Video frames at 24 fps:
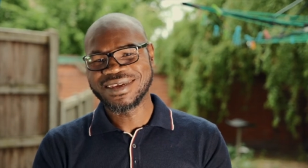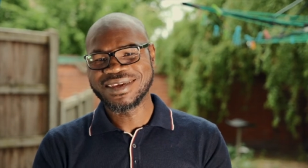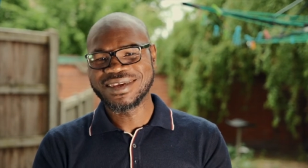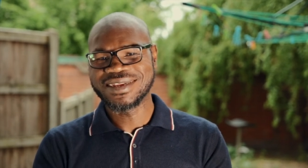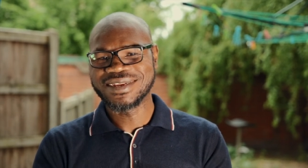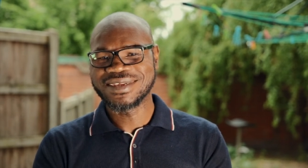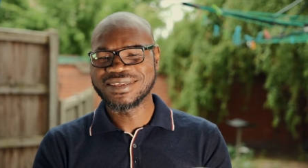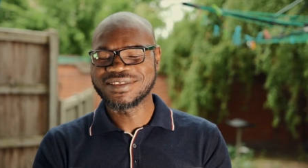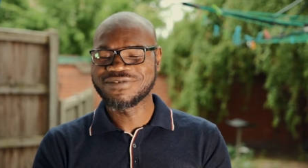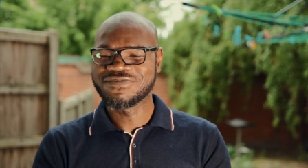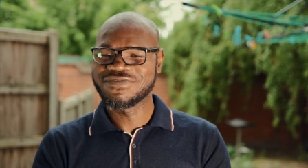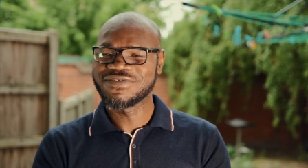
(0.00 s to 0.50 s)
It
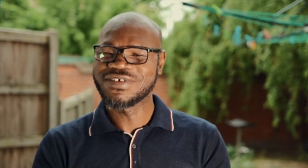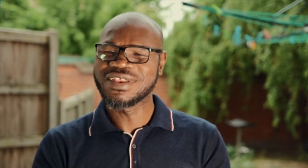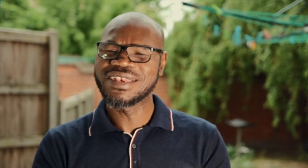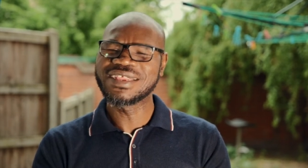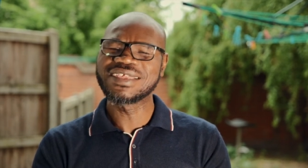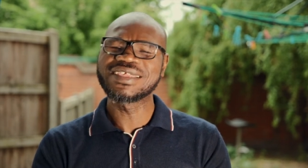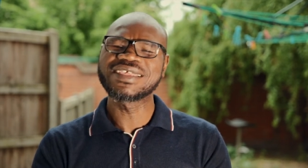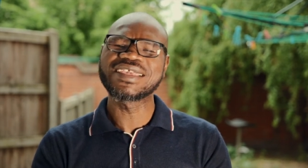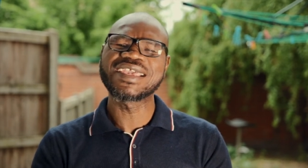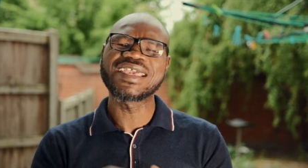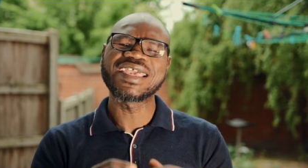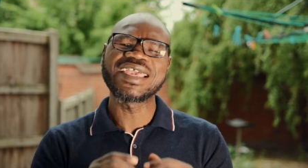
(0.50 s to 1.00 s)
is
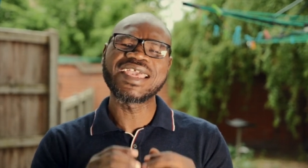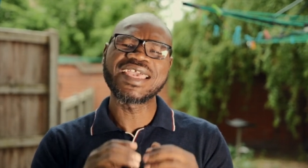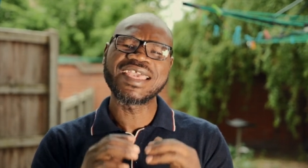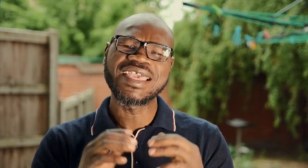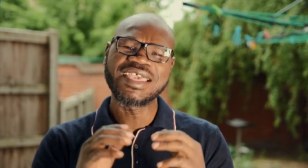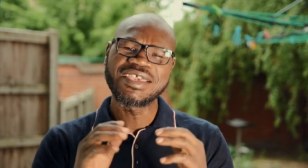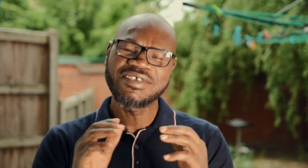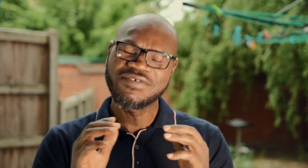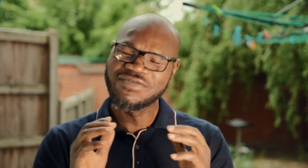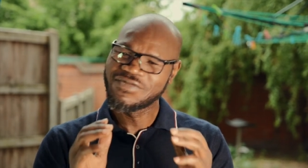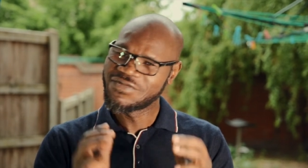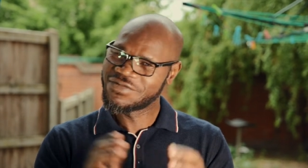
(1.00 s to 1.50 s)
feeling
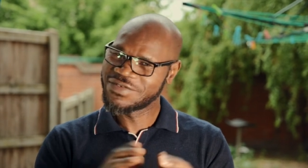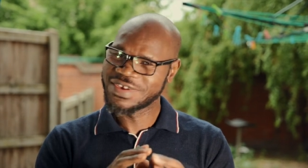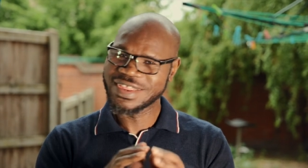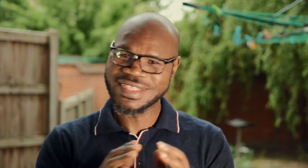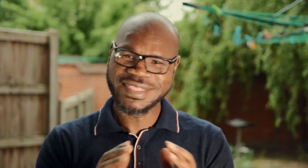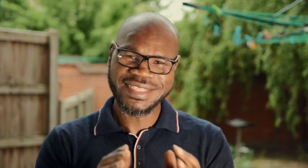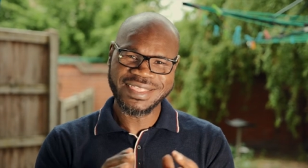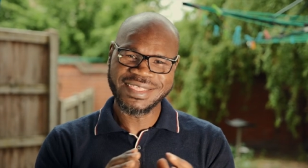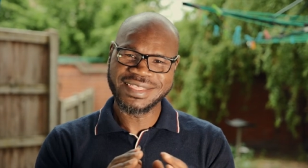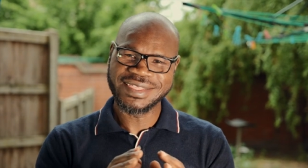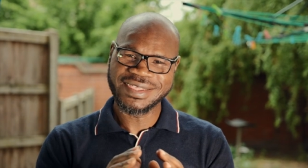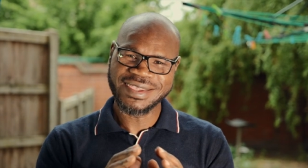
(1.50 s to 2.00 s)

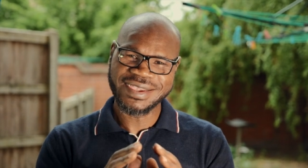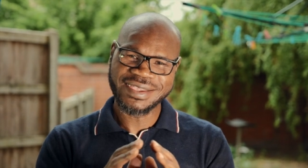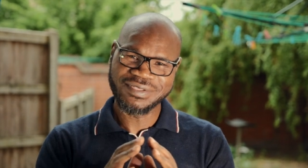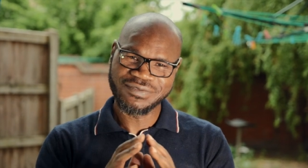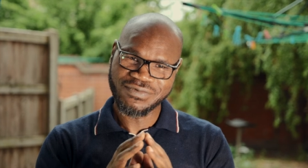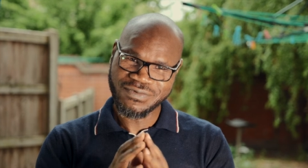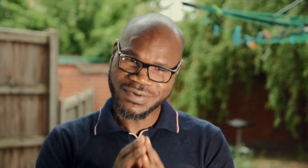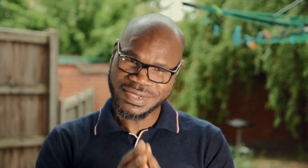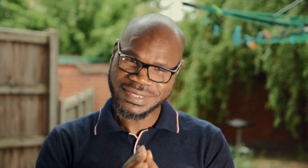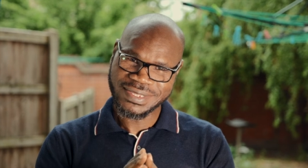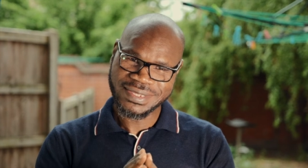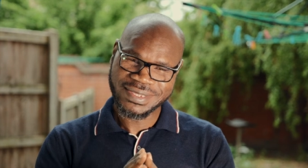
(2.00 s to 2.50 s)
everything at
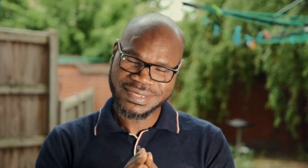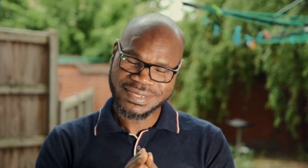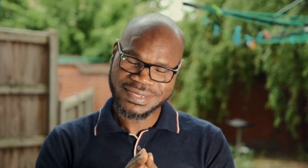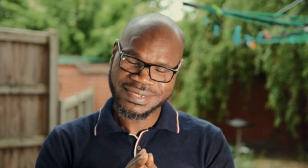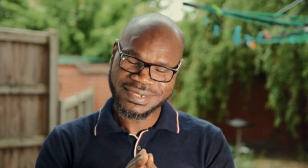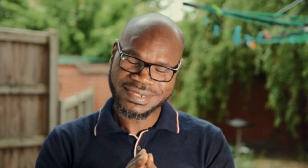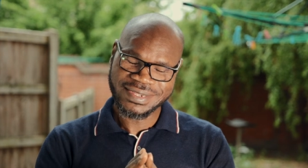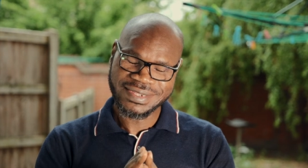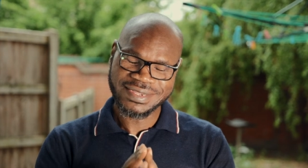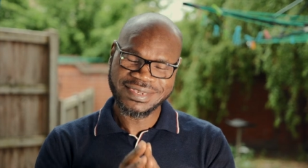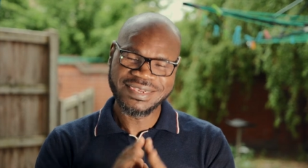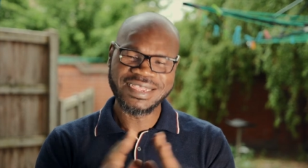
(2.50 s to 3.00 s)
once,
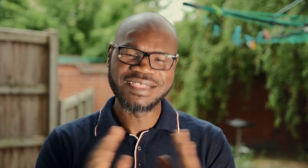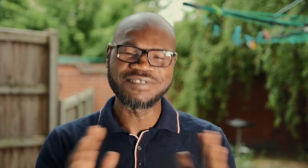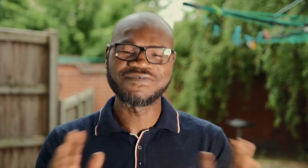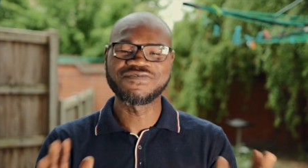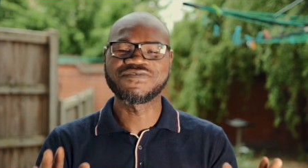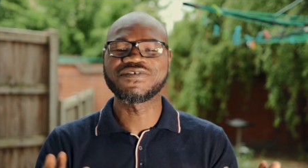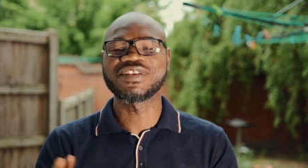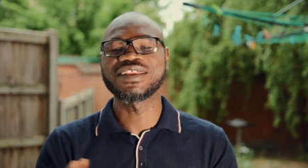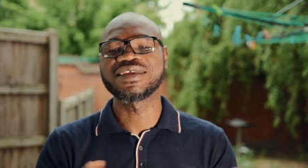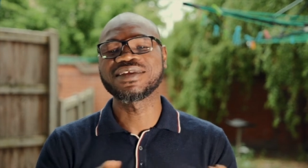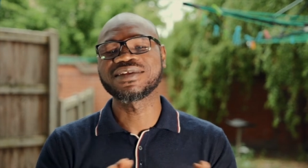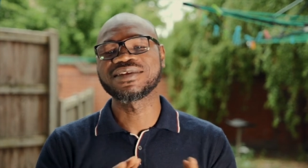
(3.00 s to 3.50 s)
then
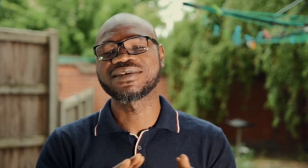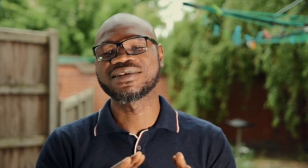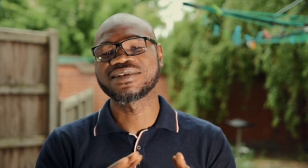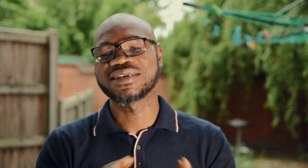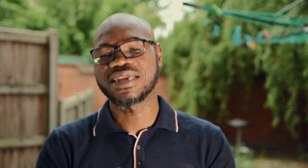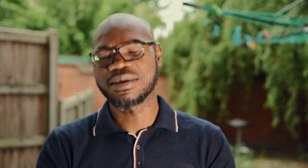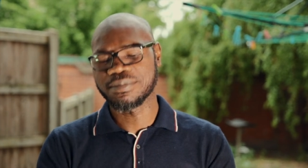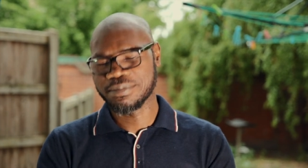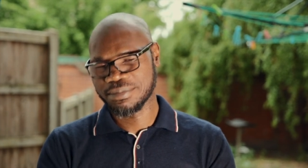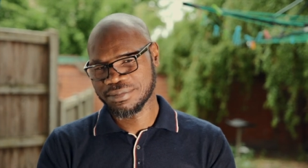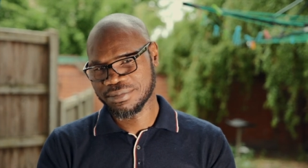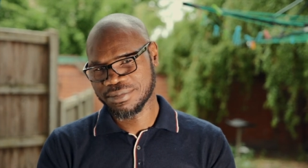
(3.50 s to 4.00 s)
feeling
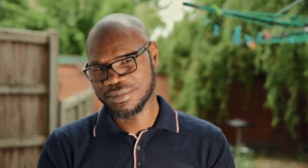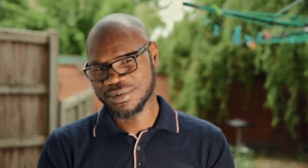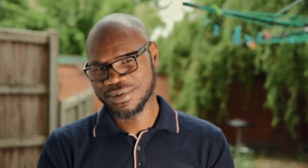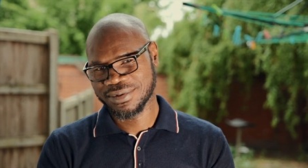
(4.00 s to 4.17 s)
numb.